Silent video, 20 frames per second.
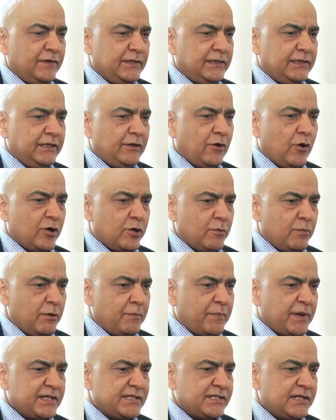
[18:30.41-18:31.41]
with the
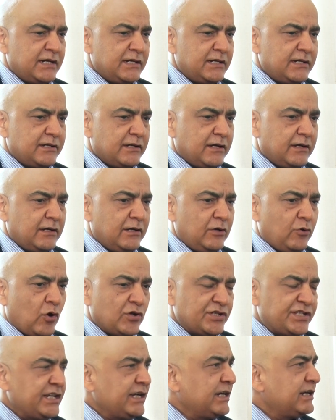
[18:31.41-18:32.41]
Honorable President
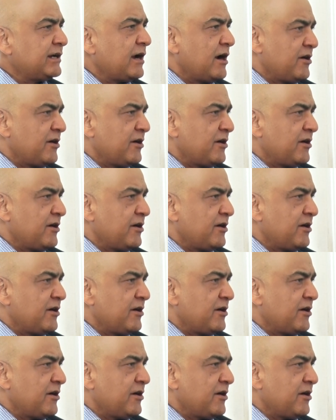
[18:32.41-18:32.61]
launching